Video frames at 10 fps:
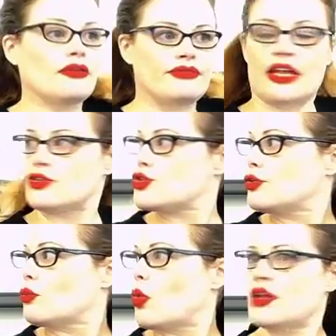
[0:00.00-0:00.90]
That's true.
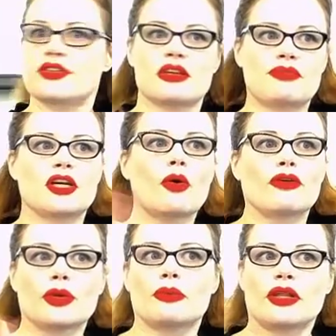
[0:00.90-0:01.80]
And what does something going
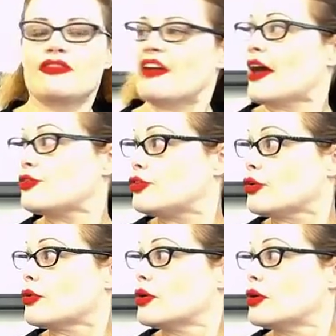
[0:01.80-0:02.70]
really, really fast
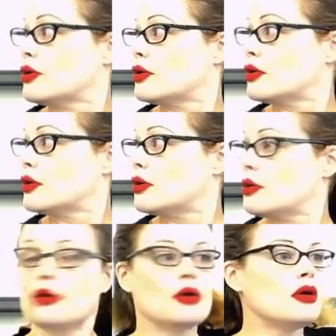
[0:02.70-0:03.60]
do?
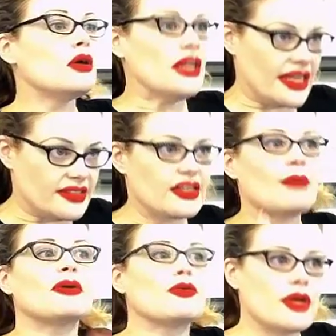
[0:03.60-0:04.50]
Hot heats it
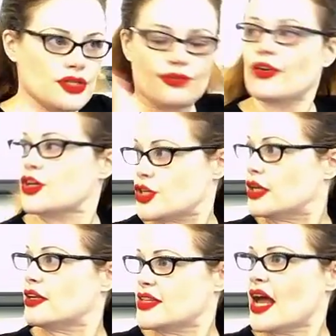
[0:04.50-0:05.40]
up, it creates friction.
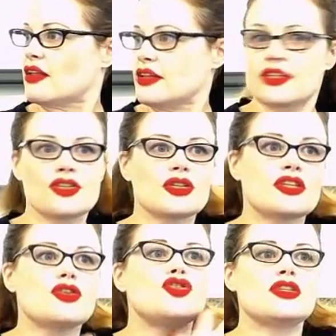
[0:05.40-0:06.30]
Exactly. This is
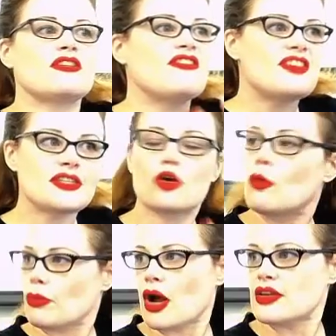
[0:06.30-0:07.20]
this is just a physical
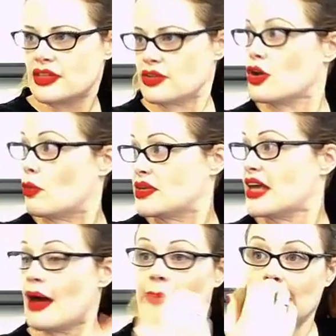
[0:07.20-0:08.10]
process always
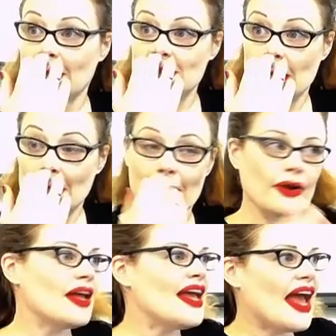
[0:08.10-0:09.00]
happening inside here.
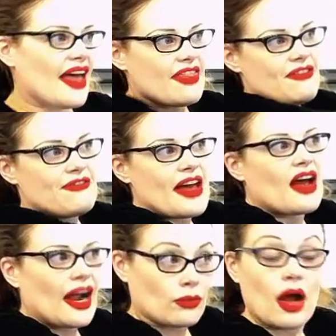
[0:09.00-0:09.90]
And the fa-
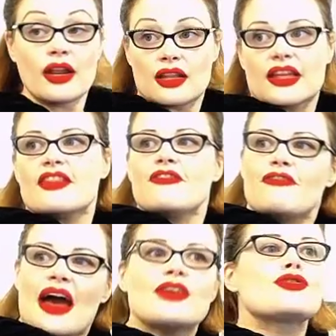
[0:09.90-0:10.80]
ironically, the
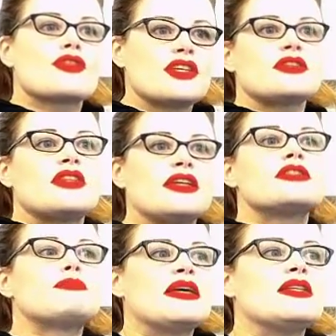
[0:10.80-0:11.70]
faster this thing
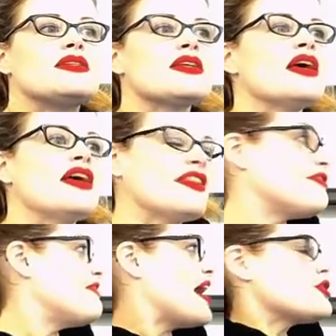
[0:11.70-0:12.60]
spins, the
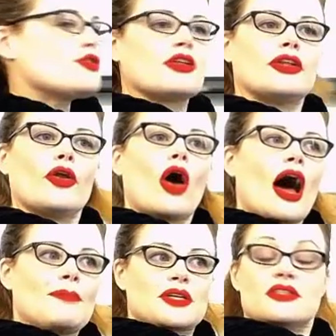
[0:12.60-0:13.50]
faster the little
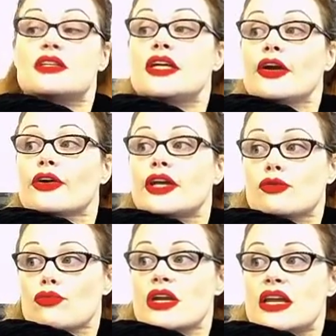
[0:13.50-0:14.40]
optics in here
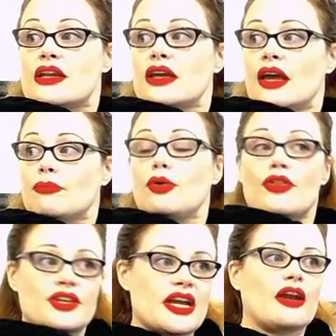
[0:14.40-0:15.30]
can read and pull
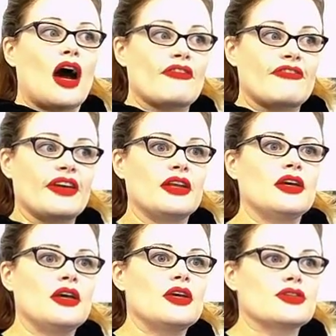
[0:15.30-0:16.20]
the data off of it.
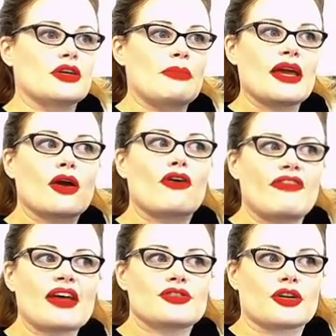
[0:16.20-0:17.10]
So you make it go
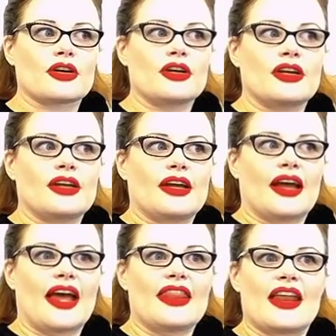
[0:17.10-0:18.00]
faster.
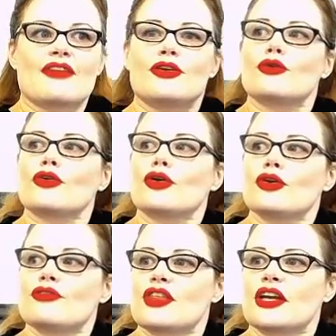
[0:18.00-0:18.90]
And then have you ever heard
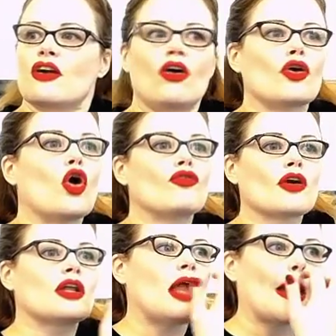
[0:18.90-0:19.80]
of the thing called
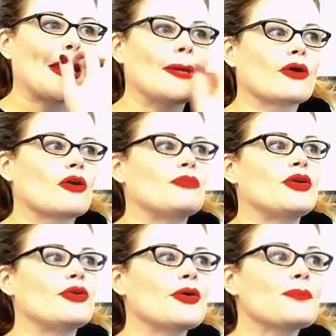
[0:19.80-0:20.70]
overclocking your
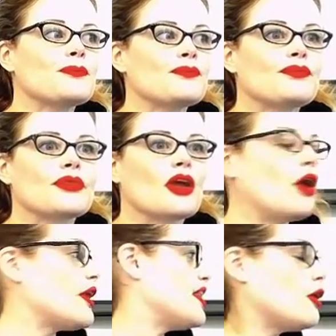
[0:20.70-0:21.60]
computer? Yeah.
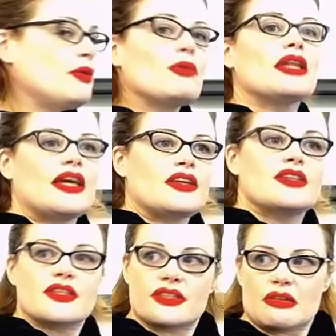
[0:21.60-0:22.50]
Okay, that'll be related to
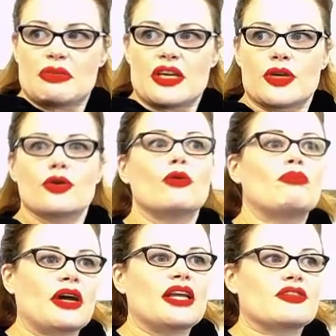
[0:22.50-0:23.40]
the CPU,
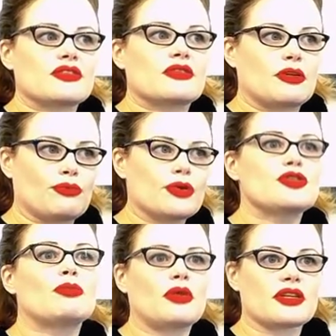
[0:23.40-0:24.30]
but it's the
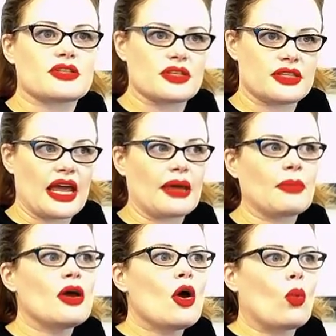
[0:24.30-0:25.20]
principle is the same.
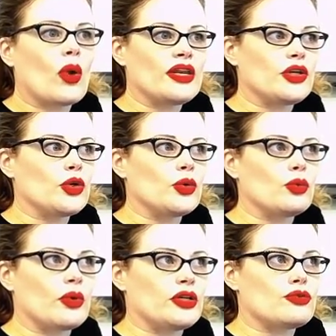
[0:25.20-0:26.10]
When you
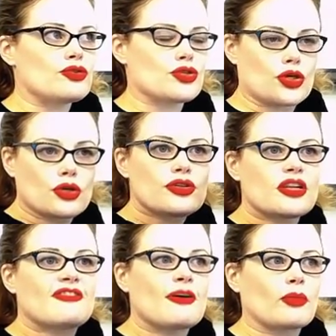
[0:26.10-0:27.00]
when you turn
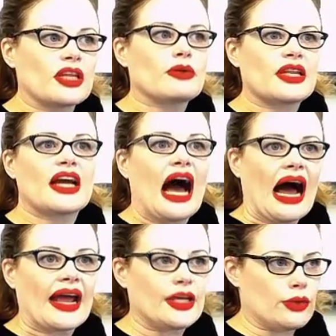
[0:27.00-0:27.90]
stuff up really really
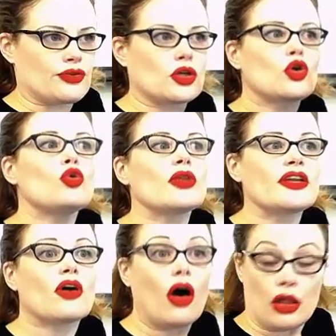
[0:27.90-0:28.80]
high, you have to cool it
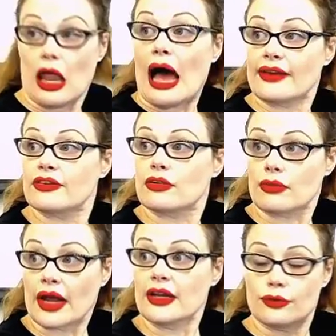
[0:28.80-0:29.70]
a lot,
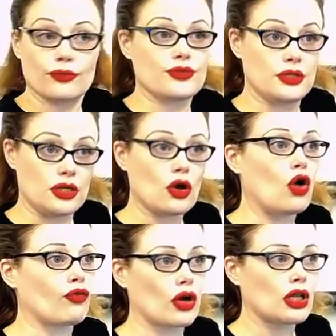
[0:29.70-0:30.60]
right? You've seen
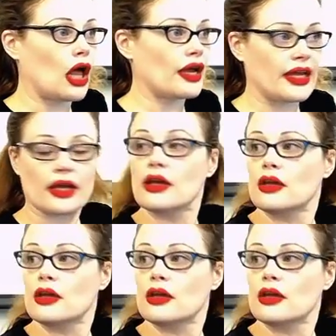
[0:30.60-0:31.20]
overclocking